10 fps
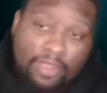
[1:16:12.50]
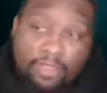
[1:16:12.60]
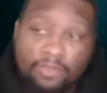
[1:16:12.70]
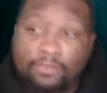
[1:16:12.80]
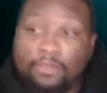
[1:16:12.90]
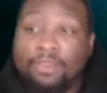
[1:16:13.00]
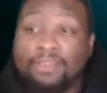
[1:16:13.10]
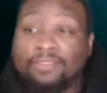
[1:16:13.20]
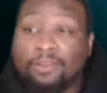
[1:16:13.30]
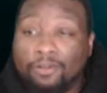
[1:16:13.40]
So
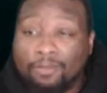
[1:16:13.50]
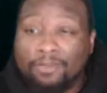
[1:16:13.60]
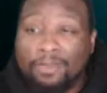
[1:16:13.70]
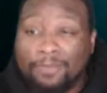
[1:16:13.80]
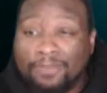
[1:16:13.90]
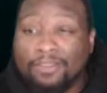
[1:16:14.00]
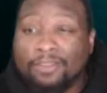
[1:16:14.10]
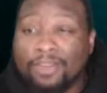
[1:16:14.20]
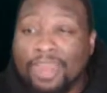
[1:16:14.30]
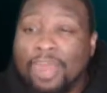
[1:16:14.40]
it's the only
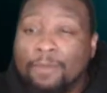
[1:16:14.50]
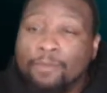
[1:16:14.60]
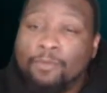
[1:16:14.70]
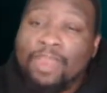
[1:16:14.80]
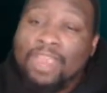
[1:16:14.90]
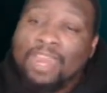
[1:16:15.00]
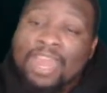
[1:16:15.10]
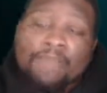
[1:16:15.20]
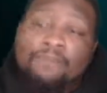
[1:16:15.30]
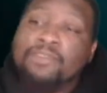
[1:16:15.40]
particular album where I could
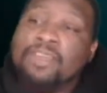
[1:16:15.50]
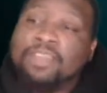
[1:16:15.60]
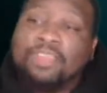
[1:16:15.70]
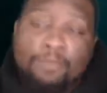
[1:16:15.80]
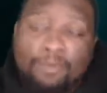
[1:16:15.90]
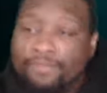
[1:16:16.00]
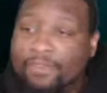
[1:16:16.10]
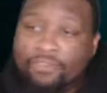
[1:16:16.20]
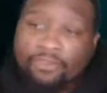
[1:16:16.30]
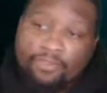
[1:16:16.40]
have nothing but
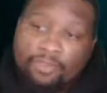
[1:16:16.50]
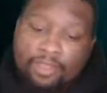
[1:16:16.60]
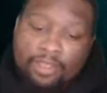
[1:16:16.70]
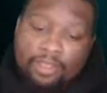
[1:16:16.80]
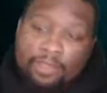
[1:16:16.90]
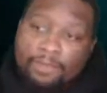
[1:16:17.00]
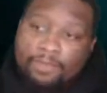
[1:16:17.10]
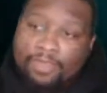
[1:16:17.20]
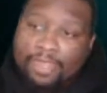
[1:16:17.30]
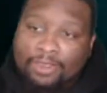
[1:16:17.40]
features,
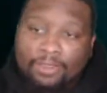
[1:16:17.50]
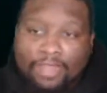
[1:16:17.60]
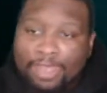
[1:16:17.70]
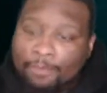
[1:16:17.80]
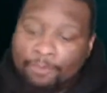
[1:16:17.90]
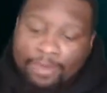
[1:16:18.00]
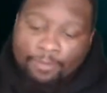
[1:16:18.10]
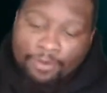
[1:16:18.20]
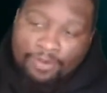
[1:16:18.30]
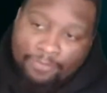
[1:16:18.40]
like collaborating
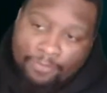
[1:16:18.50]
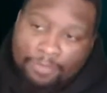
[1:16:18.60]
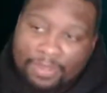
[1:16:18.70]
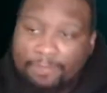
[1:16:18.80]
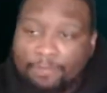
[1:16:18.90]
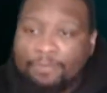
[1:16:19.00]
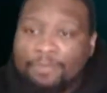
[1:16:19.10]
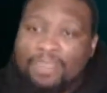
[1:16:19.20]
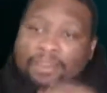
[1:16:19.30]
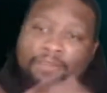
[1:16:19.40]
with different people,
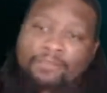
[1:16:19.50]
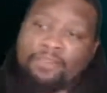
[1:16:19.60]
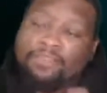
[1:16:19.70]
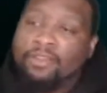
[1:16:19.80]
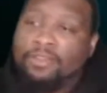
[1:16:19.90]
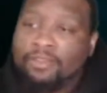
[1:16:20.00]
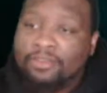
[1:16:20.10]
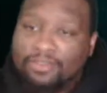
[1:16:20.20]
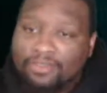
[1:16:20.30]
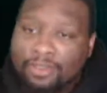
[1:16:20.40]
making different songs
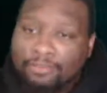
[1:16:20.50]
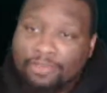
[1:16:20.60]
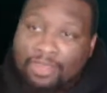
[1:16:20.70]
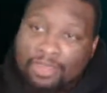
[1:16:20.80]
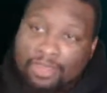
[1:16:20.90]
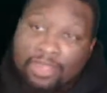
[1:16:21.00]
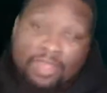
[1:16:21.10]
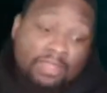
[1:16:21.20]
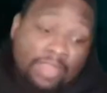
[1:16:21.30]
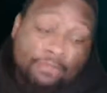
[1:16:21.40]
and stuff. And
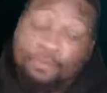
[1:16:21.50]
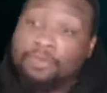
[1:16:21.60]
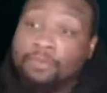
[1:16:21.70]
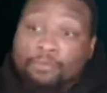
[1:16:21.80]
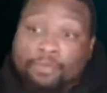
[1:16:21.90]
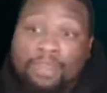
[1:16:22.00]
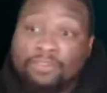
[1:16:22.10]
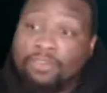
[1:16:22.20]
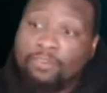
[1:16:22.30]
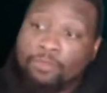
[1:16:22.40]
that's what the
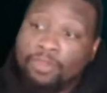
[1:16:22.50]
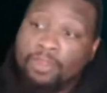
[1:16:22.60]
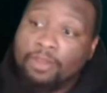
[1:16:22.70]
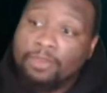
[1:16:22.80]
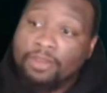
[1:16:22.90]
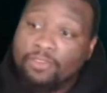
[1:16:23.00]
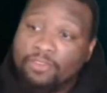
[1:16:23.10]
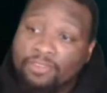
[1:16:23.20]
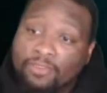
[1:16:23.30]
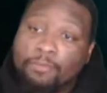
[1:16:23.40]
project is really going to be the
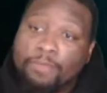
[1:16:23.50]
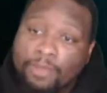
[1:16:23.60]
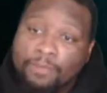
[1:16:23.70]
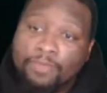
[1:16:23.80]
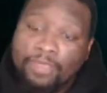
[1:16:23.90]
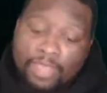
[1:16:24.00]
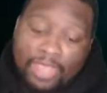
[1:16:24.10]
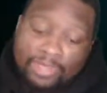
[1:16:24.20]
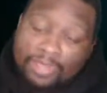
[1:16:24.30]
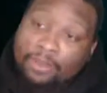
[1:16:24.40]
gist of about.
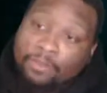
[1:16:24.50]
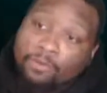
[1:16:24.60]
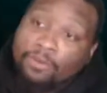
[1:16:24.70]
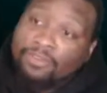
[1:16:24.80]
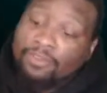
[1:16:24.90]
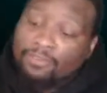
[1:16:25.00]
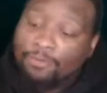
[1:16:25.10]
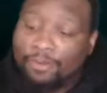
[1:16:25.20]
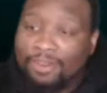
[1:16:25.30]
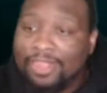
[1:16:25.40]
And then, of course, the
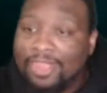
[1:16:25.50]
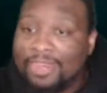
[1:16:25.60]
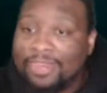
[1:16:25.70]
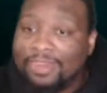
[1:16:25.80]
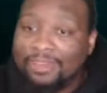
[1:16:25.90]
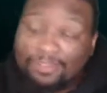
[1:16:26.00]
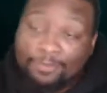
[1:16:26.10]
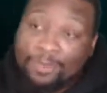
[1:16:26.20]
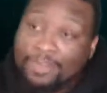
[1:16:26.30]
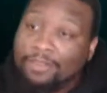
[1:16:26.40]
storyline. And this is
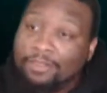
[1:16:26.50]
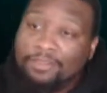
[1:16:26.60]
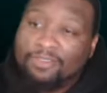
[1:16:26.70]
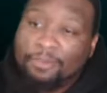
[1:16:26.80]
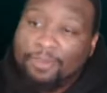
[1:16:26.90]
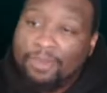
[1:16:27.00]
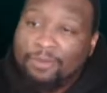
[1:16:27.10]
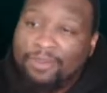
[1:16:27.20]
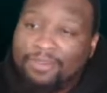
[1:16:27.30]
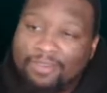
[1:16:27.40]
what concludes the Player
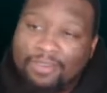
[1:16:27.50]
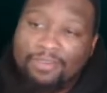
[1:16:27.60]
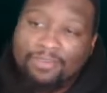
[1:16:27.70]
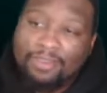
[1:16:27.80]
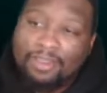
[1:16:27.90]
One series.